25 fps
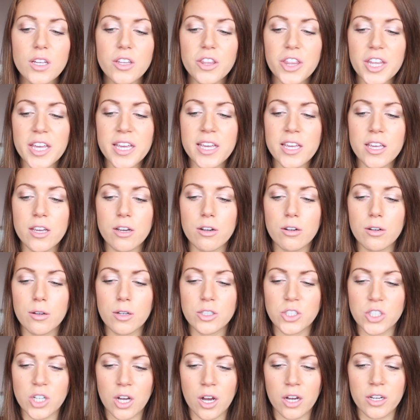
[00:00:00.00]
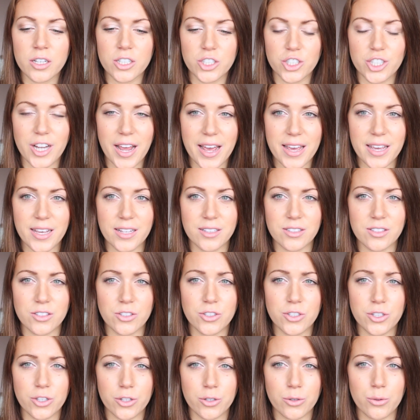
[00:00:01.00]
The darker
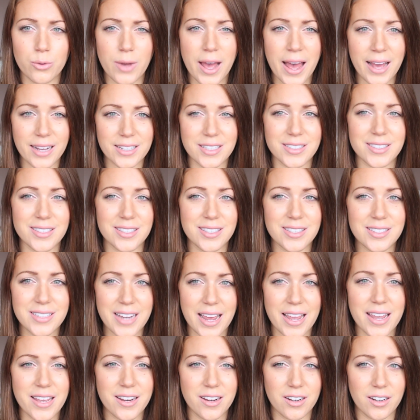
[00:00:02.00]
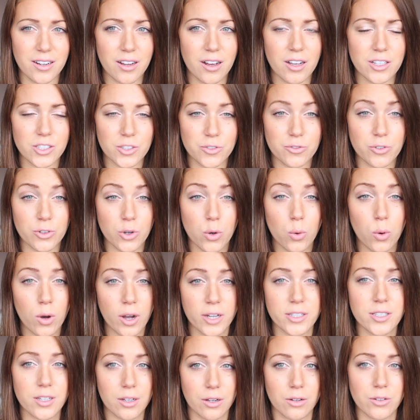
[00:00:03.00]
shades do act as a stain and last for
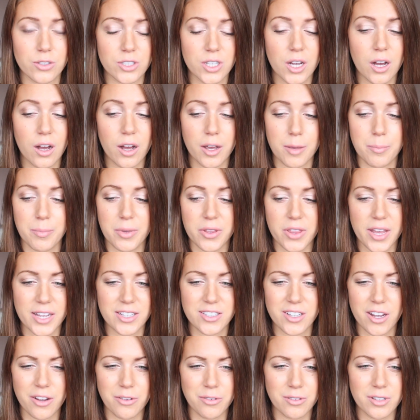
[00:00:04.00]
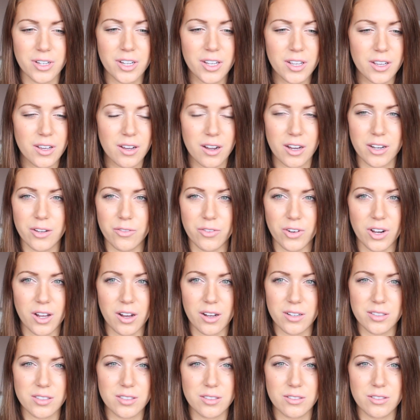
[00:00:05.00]
quite a long time, but they don't kind of
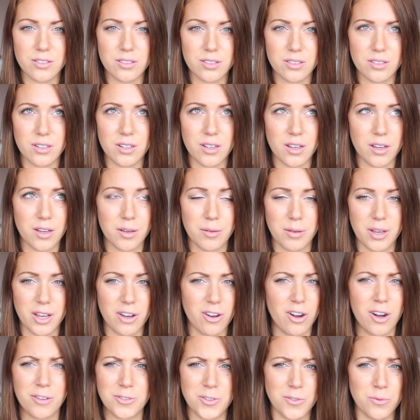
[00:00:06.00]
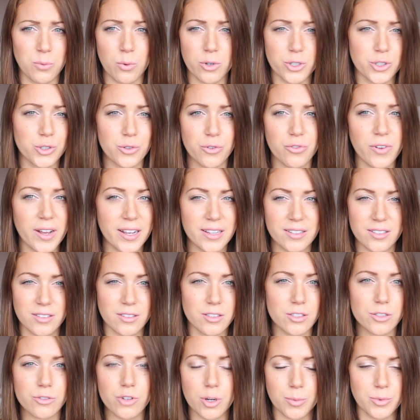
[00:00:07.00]
last after you've washed your face
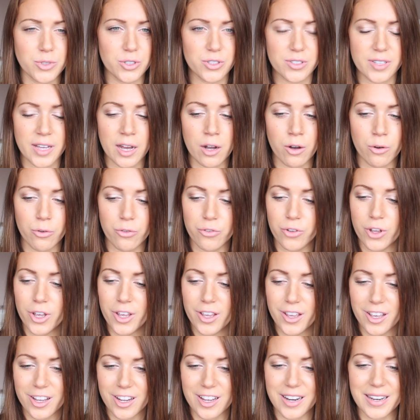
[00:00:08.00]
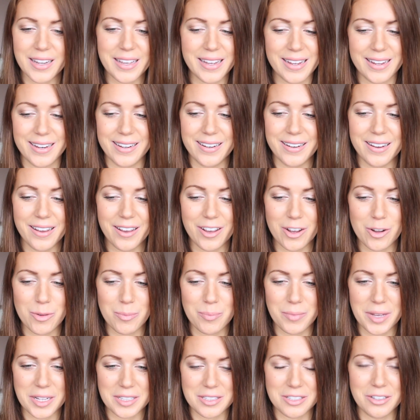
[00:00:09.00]
and scrubbed yourself clean.
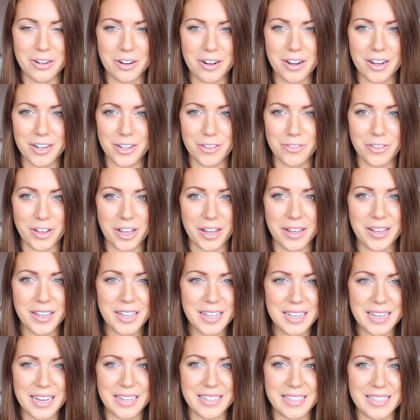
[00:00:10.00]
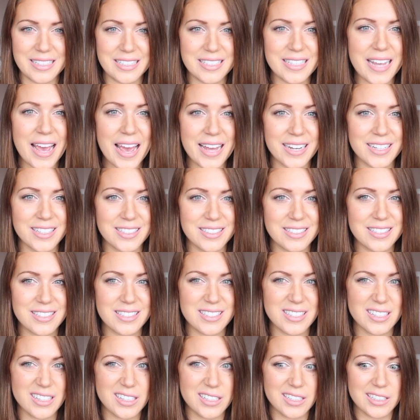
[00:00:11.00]
It's not kind of an
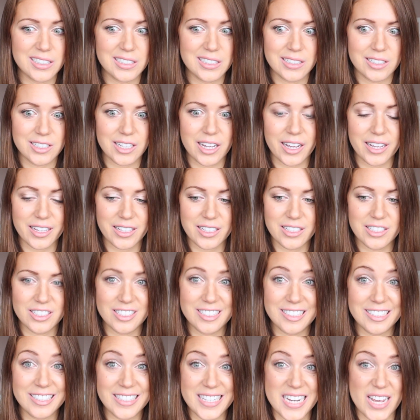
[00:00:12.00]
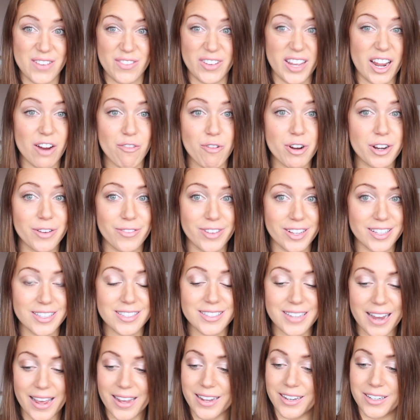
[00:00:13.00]
intense, like, never get rid of it
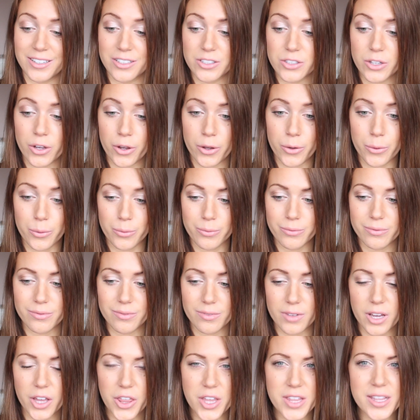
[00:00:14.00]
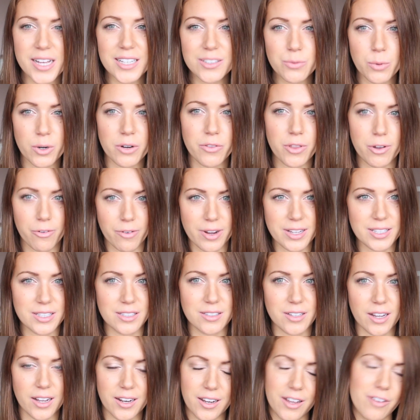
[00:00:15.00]
stain. So I think that's one of the
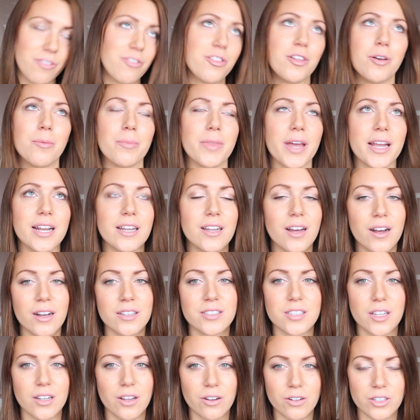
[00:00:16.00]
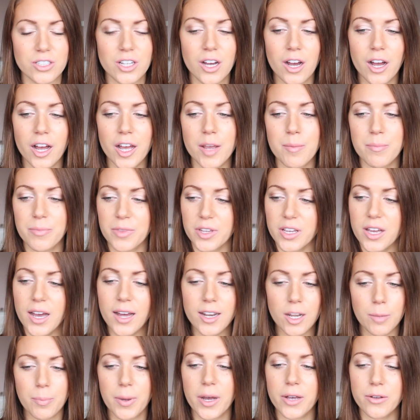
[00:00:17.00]
reasons I love them. They last a long time, the
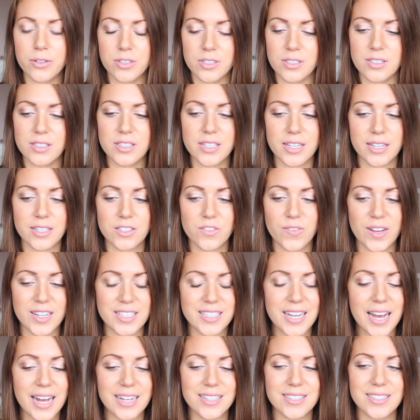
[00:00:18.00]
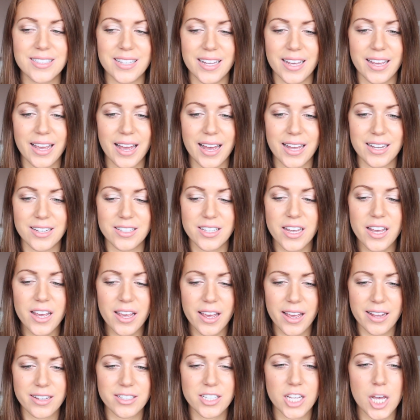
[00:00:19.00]
colour potency is fantastic, and
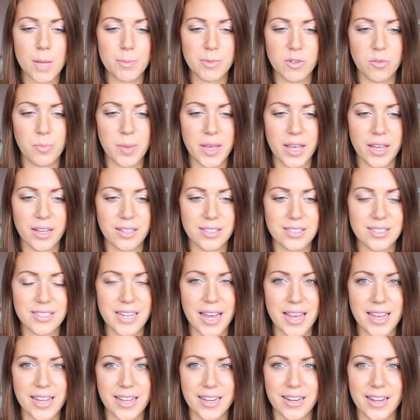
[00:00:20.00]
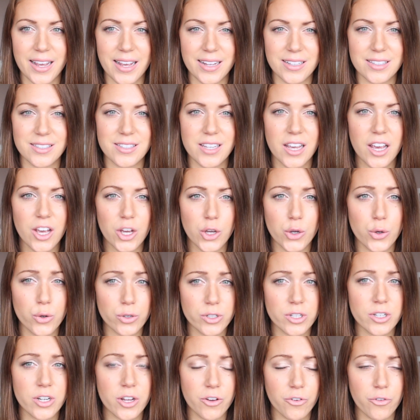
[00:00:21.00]
in terms of being a stain, it's
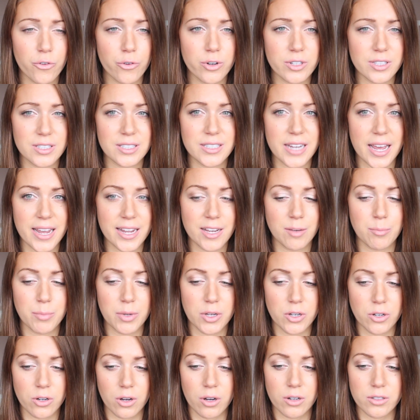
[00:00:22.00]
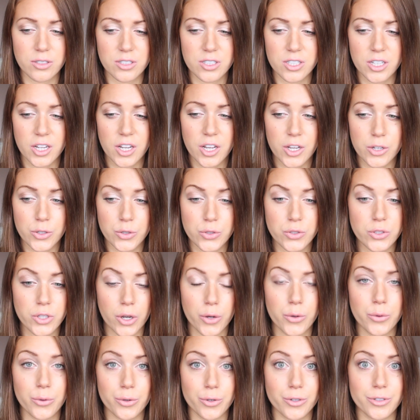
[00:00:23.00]
good enough for a stain but not
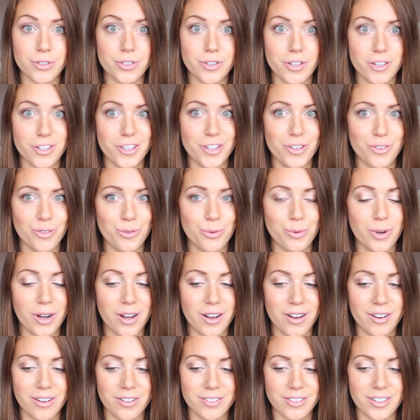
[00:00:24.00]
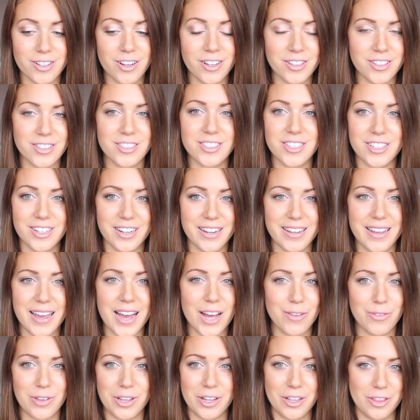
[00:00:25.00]
so good that you are constantly
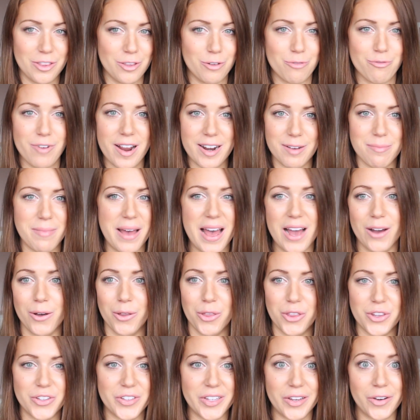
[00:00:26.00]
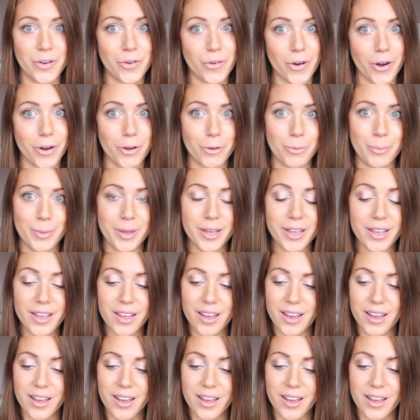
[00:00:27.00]
having the red mouth syndrome.